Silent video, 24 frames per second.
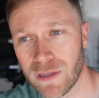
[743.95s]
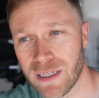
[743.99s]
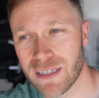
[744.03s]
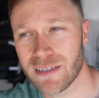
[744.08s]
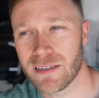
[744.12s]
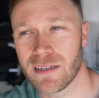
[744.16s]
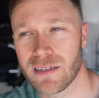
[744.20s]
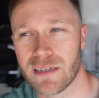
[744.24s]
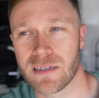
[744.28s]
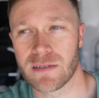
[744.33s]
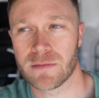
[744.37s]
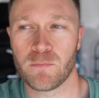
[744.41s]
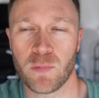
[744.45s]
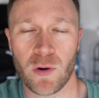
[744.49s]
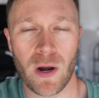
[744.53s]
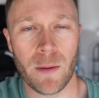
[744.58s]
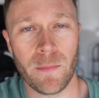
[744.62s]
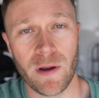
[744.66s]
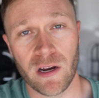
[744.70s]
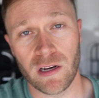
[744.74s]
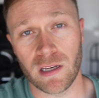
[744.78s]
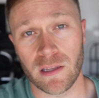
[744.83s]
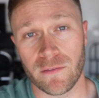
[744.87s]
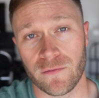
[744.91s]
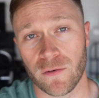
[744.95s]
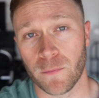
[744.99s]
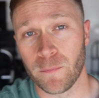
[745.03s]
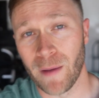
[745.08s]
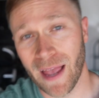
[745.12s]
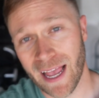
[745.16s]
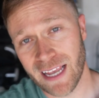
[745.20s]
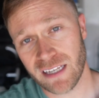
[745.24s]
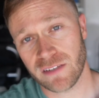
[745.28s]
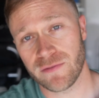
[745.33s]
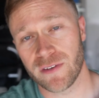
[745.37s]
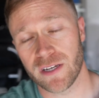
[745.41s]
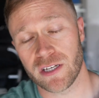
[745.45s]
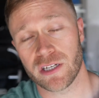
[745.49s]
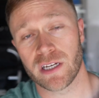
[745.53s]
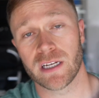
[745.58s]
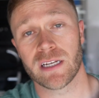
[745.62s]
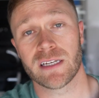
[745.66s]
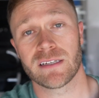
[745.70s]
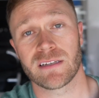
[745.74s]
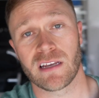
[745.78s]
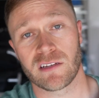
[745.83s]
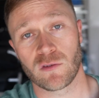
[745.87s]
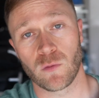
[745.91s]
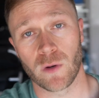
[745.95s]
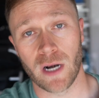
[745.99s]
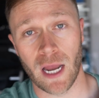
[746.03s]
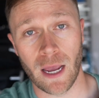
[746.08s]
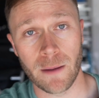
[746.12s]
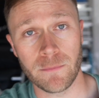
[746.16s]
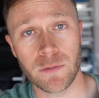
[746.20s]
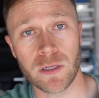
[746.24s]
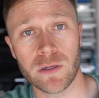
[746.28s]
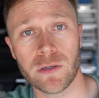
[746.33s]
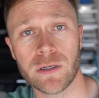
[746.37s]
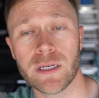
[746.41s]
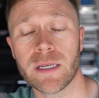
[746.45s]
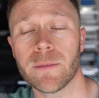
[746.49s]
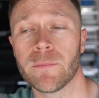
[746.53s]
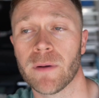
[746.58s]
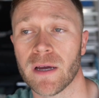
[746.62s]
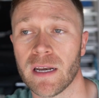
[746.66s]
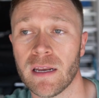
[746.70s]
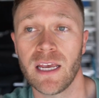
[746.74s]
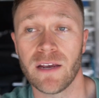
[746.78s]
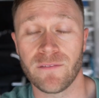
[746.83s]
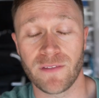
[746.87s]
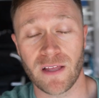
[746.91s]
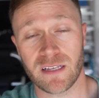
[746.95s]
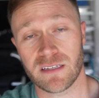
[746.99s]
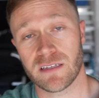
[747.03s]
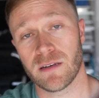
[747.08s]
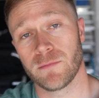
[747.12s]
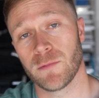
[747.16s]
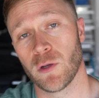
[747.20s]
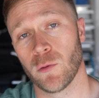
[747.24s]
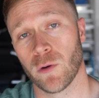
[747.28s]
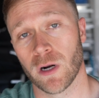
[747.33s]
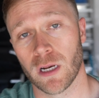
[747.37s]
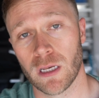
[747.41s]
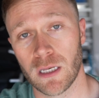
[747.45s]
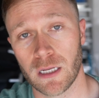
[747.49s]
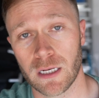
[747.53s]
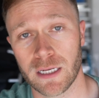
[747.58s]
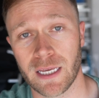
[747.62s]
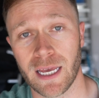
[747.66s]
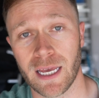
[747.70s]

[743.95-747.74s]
This is primarily for bass fishing because that's what I'm doing, but if that's something you want to look